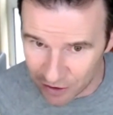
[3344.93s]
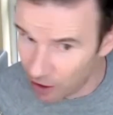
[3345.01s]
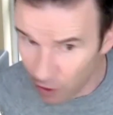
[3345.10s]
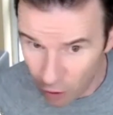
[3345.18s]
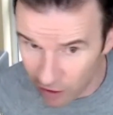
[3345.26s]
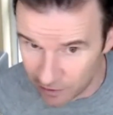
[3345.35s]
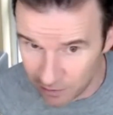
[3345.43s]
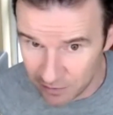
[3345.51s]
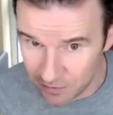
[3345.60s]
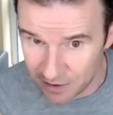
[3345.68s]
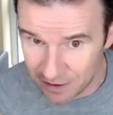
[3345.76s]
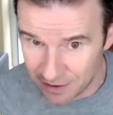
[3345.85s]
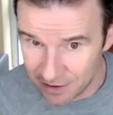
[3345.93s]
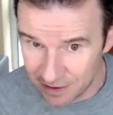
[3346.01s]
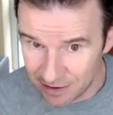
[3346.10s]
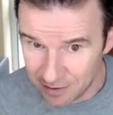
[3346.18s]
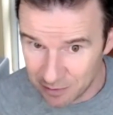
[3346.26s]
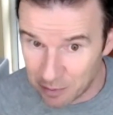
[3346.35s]
Not all of them,
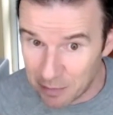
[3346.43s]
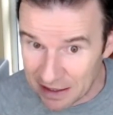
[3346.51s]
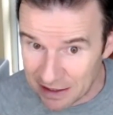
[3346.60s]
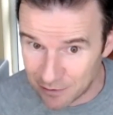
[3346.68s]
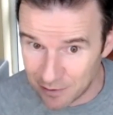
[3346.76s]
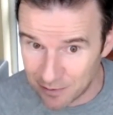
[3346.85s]
but many of them.